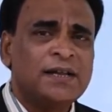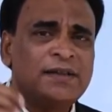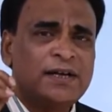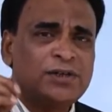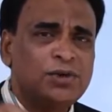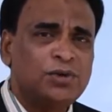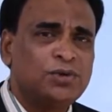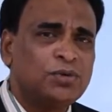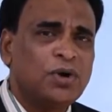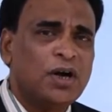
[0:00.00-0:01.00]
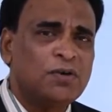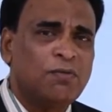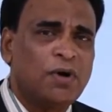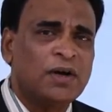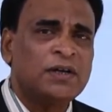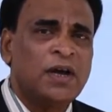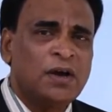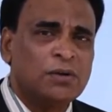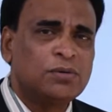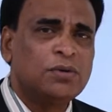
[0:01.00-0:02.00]
that you do not want
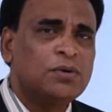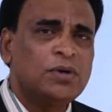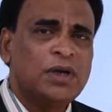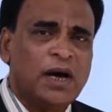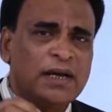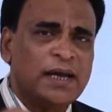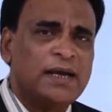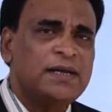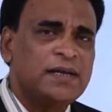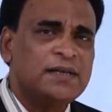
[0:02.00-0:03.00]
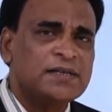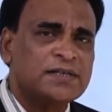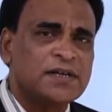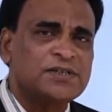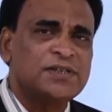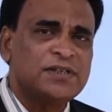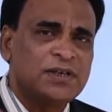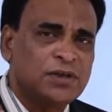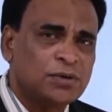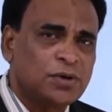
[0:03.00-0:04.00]
Google or any other search
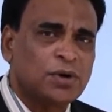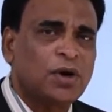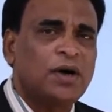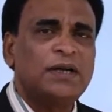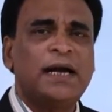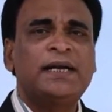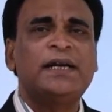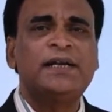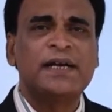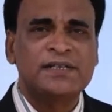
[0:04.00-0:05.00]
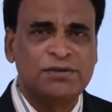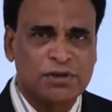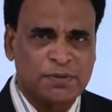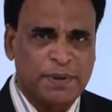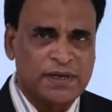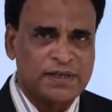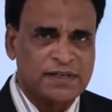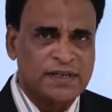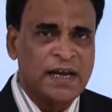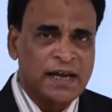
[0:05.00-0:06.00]
engine to crawl and index those
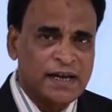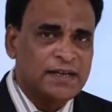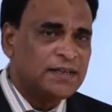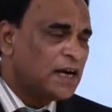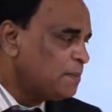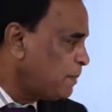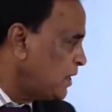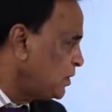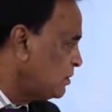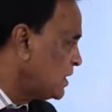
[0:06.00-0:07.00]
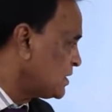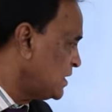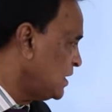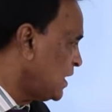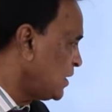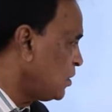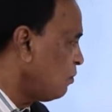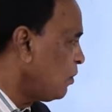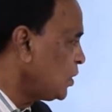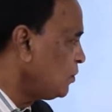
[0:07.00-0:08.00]
pages. In that particular scenario
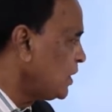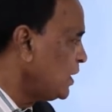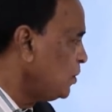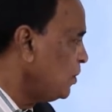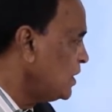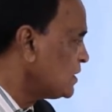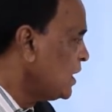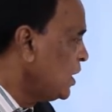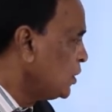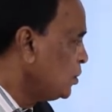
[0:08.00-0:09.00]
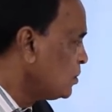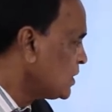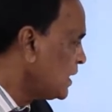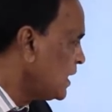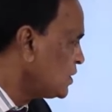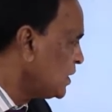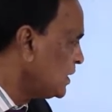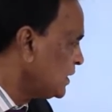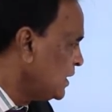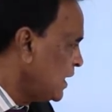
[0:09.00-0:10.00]
what you can do is user
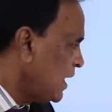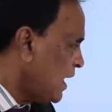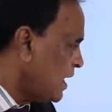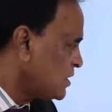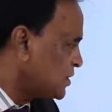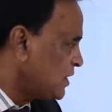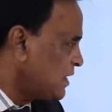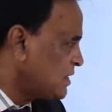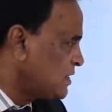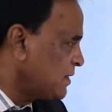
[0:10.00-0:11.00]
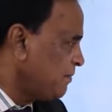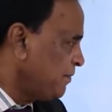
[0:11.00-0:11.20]
agent asterisk